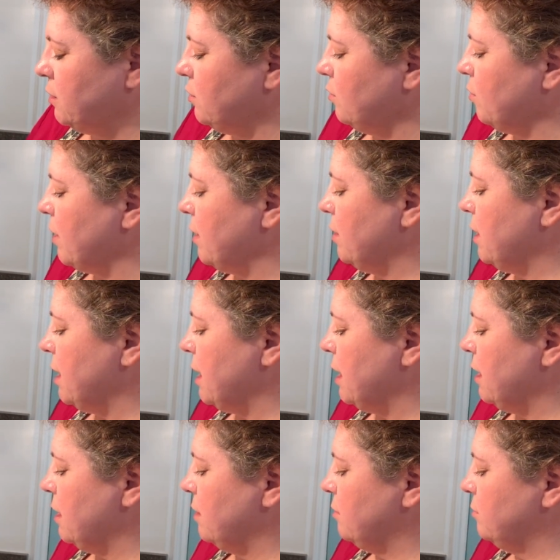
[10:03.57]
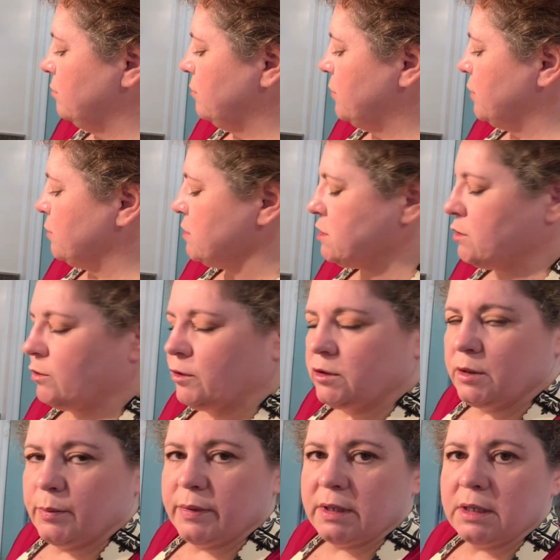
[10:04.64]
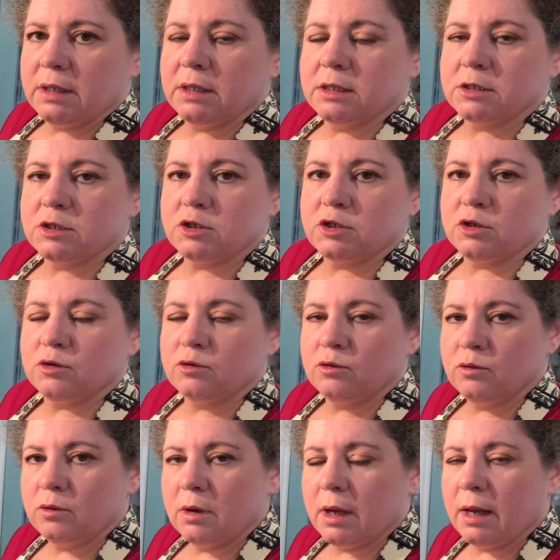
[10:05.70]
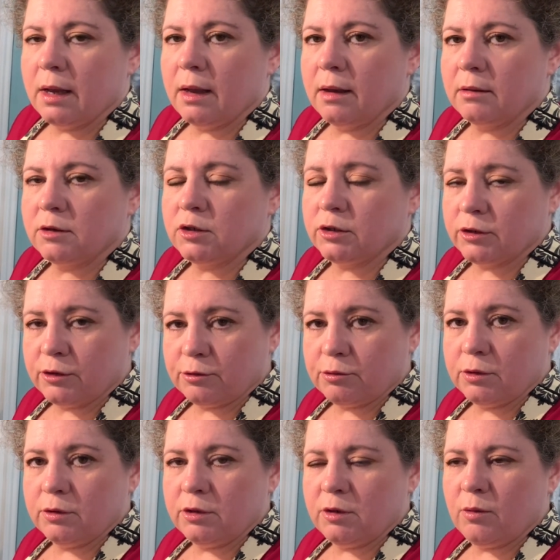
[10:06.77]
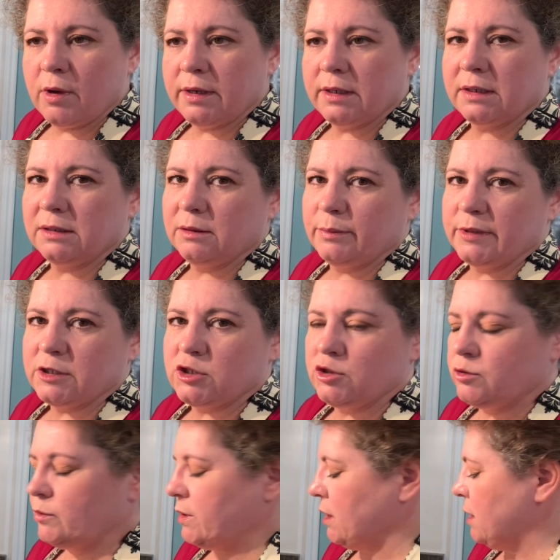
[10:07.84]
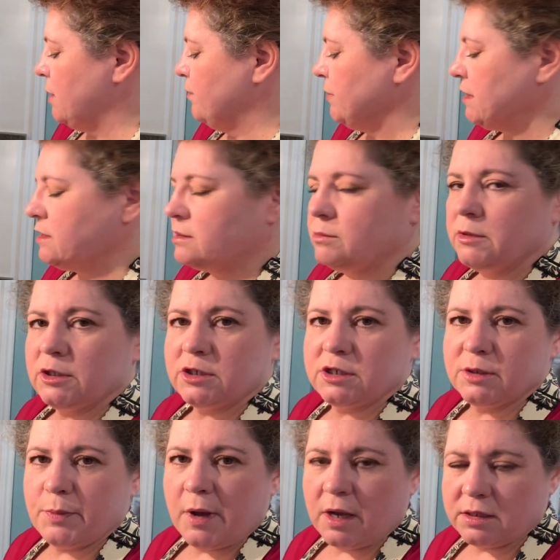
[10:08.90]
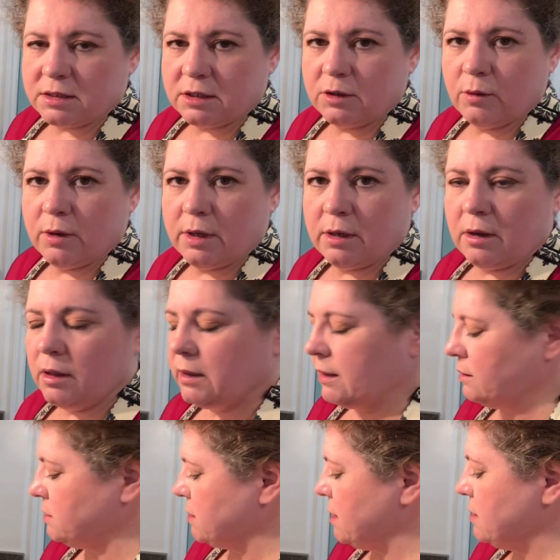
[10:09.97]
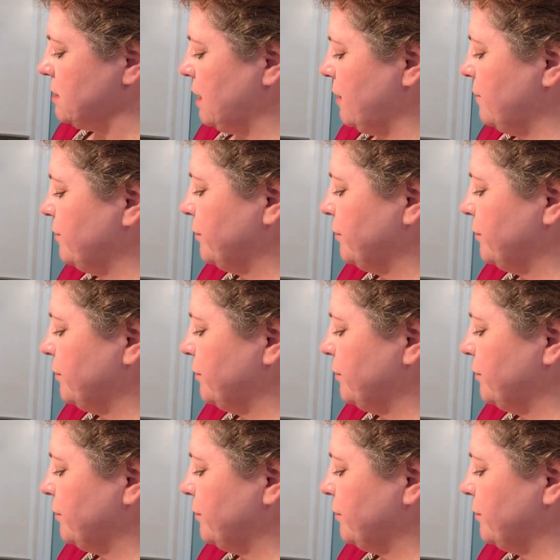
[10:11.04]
you don't want the risotto to be too cooked through. You want it a little bit chewy. Similar to pasta, you want it all al dente.